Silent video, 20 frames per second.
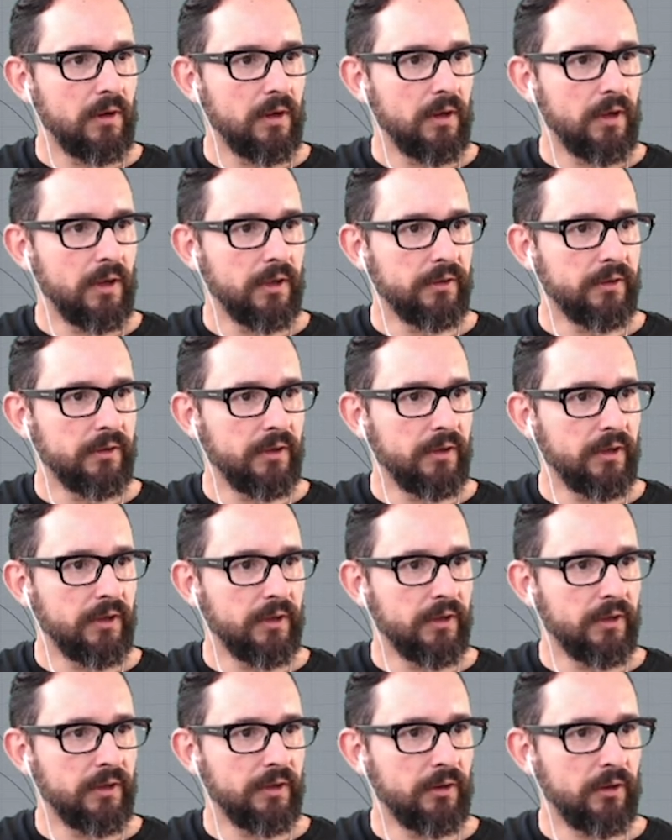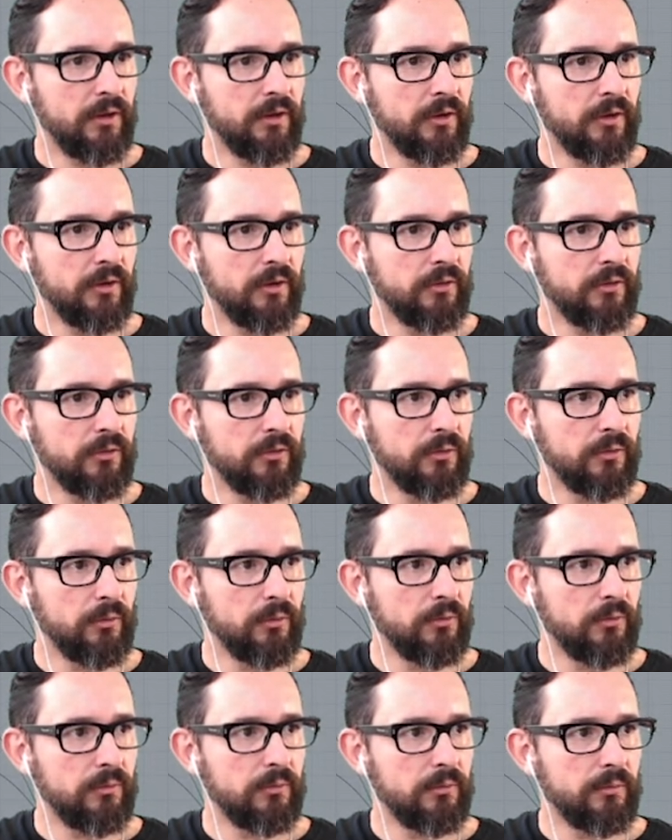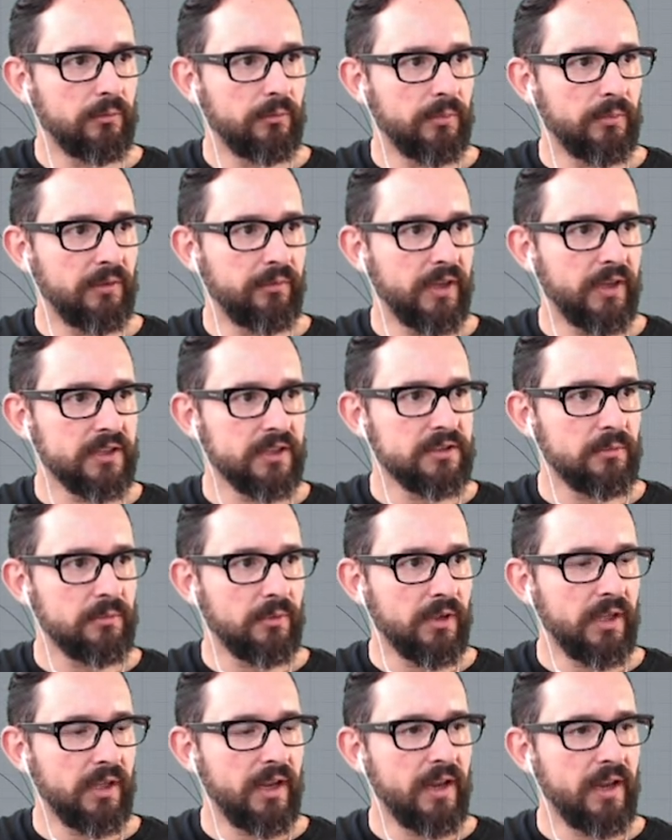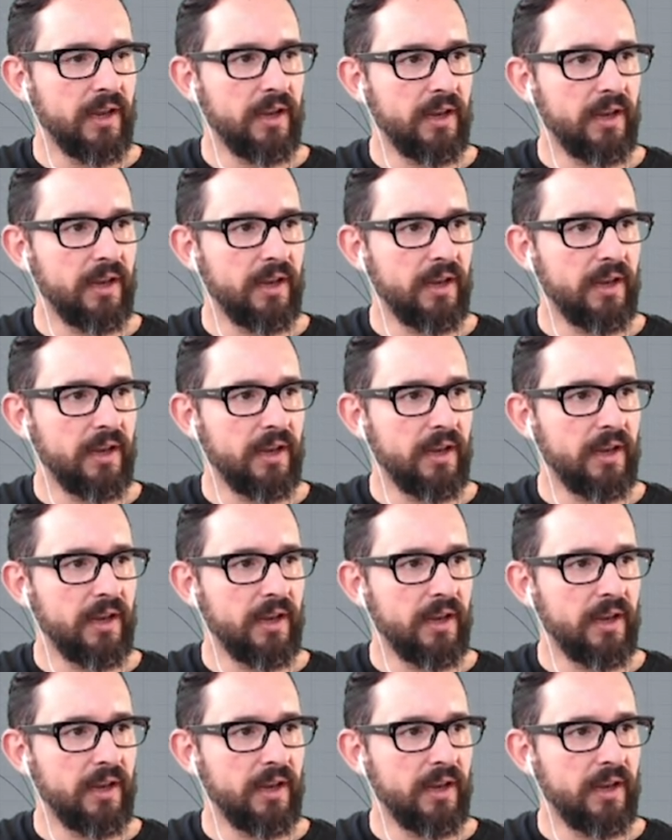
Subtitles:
And in order not to be flexible, and